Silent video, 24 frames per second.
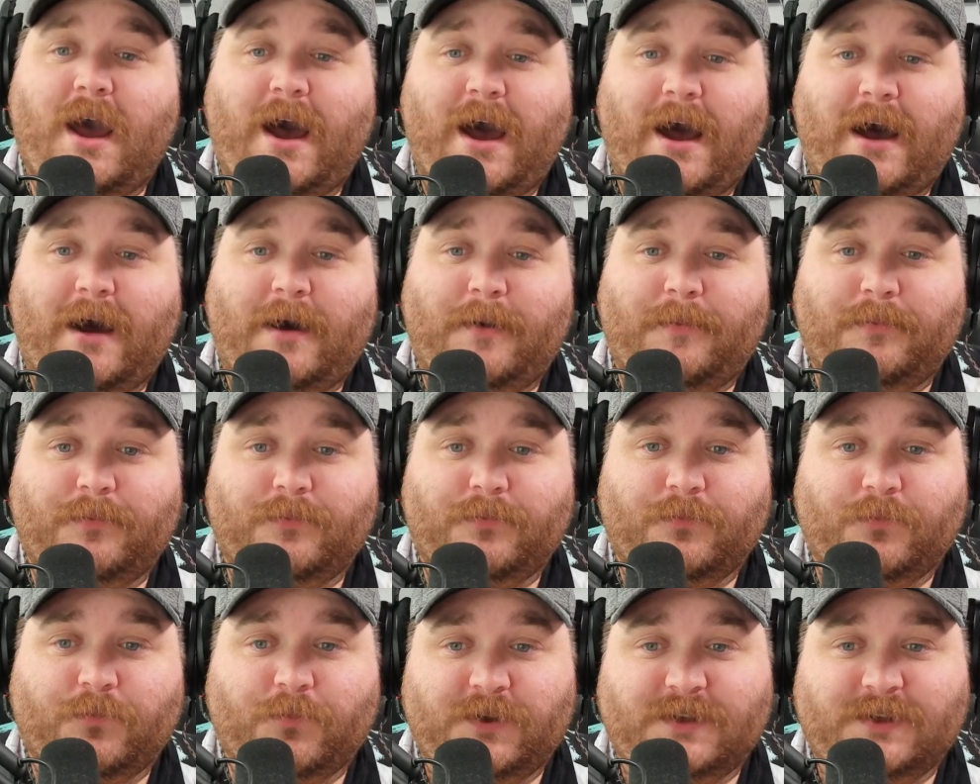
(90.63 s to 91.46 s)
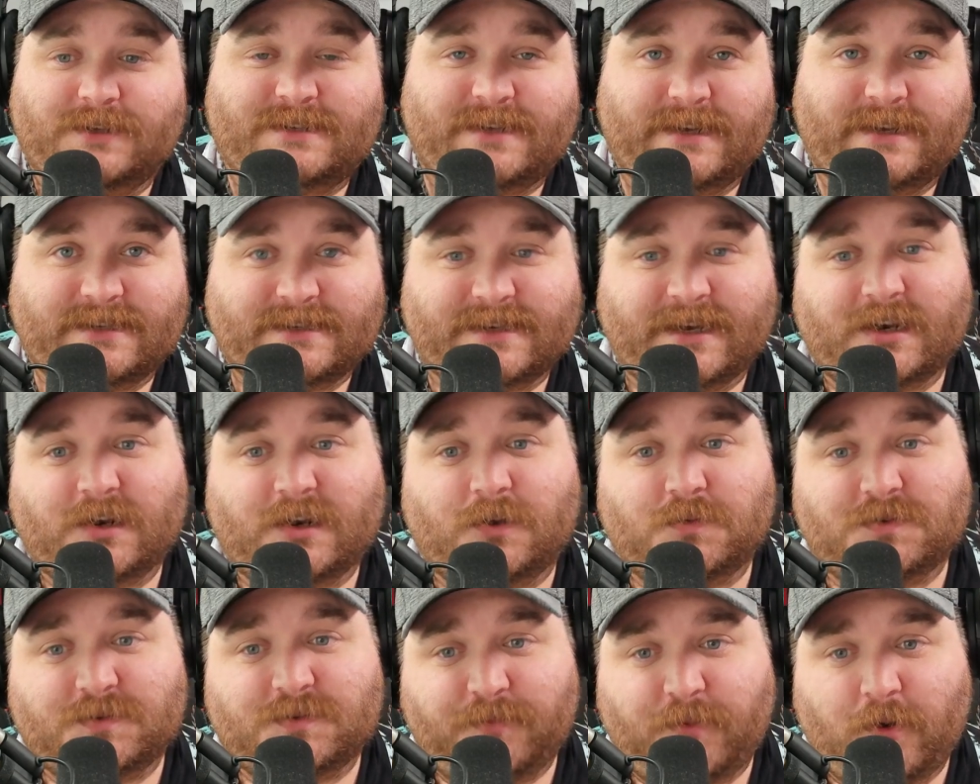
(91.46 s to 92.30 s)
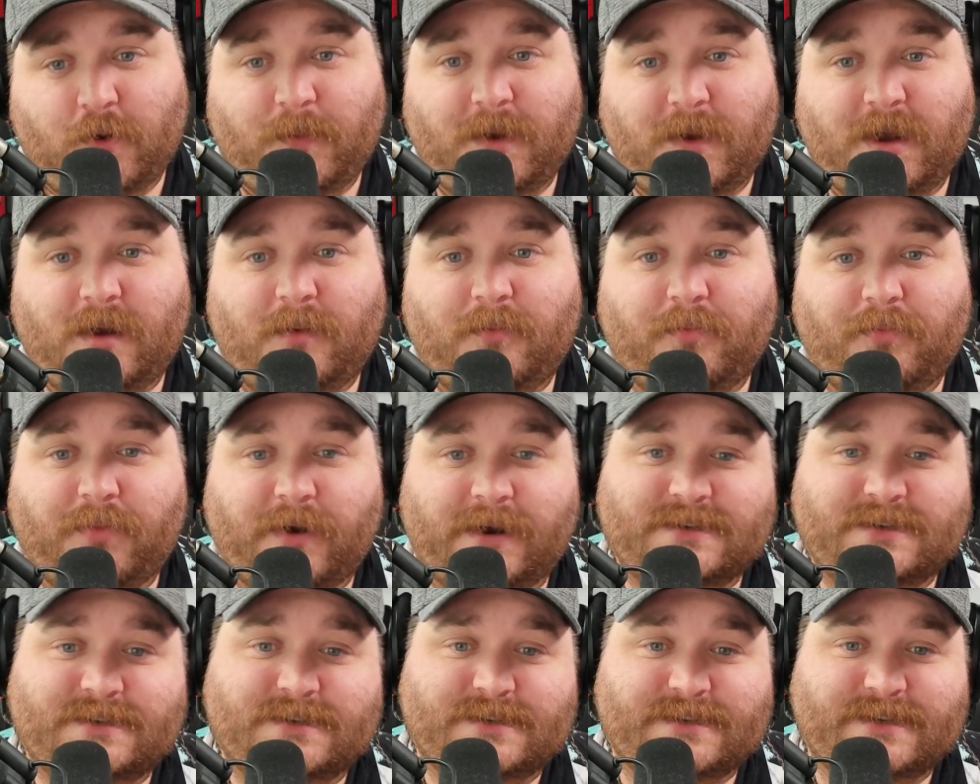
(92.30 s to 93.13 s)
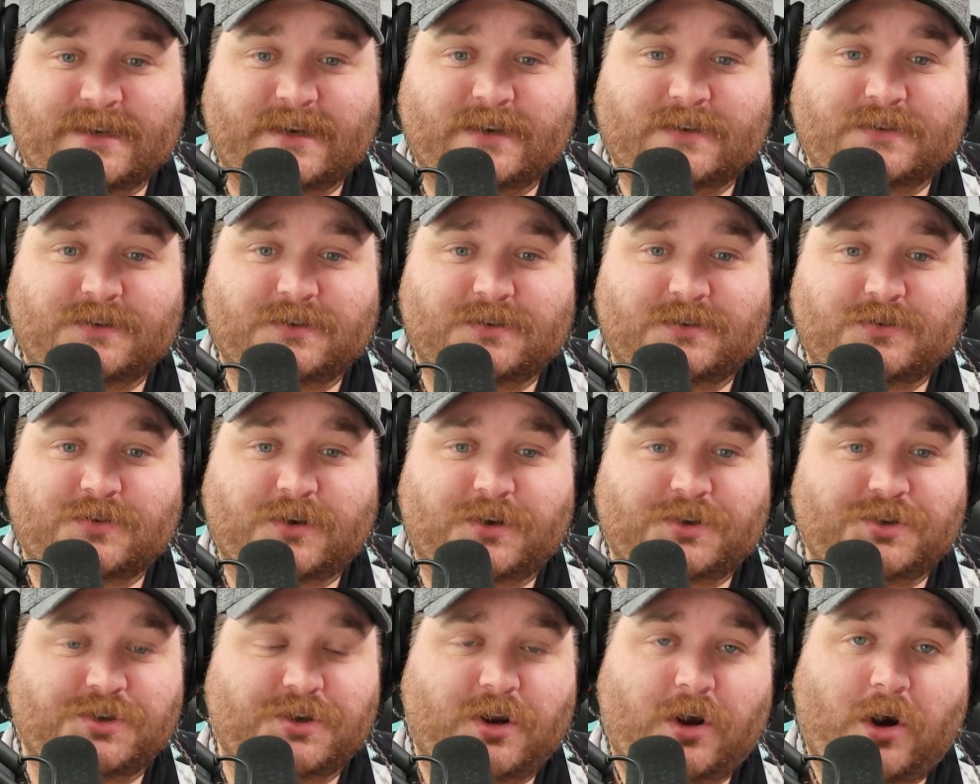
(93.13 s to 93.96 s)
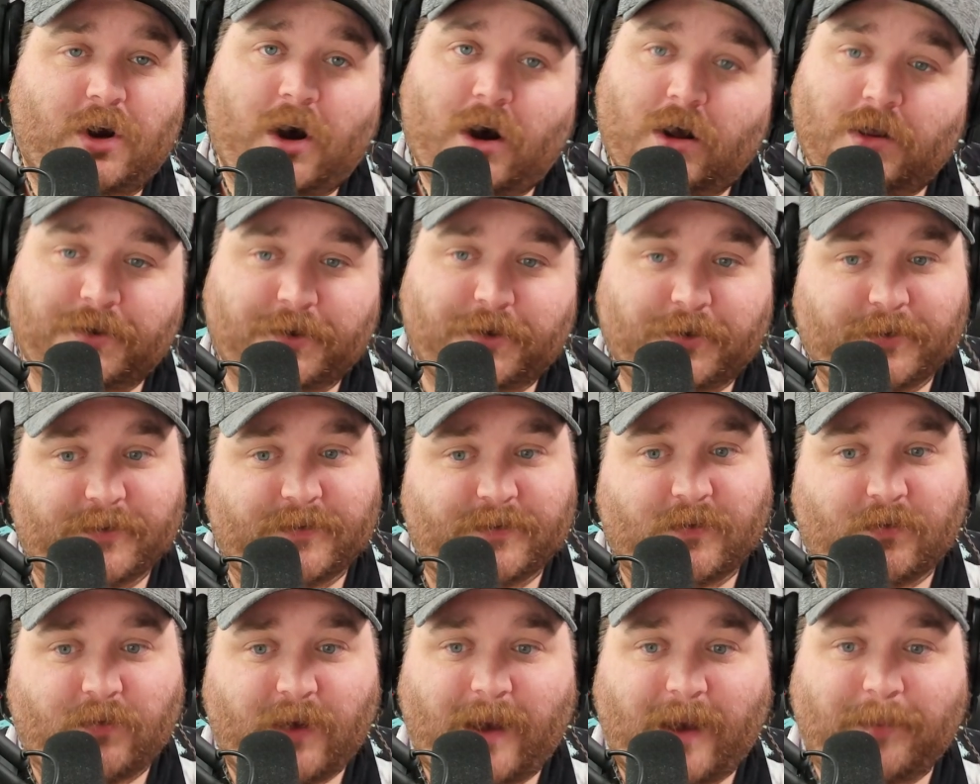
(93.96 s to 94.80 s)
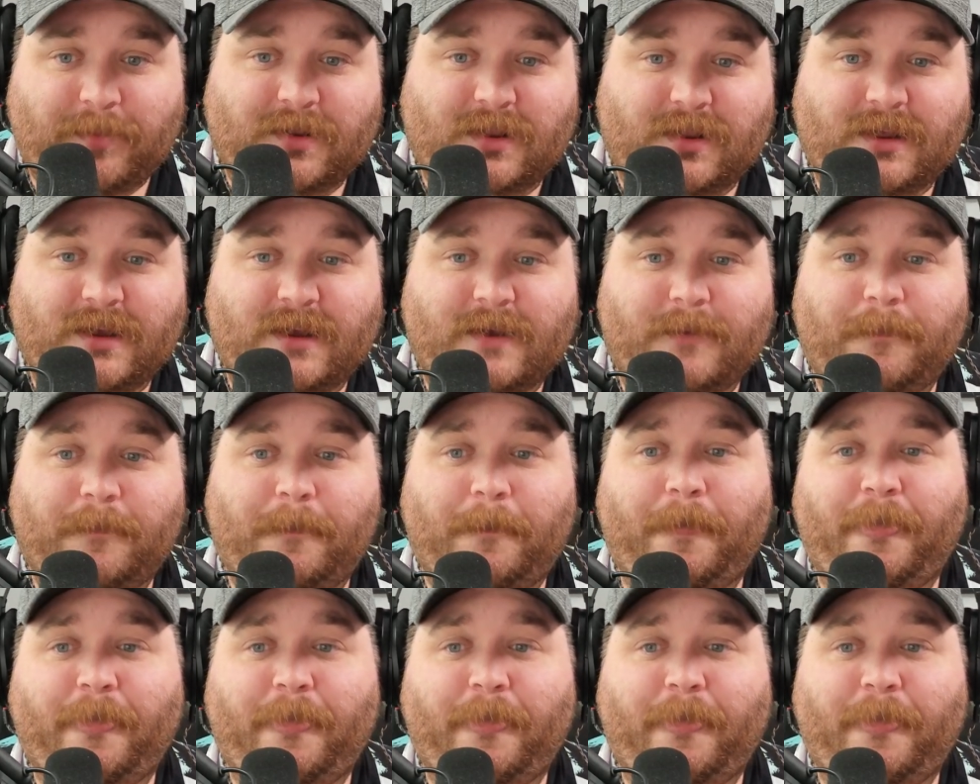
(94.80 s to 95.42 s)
Real estate sector was booming, prices, sales, construction, all increasing rapidly.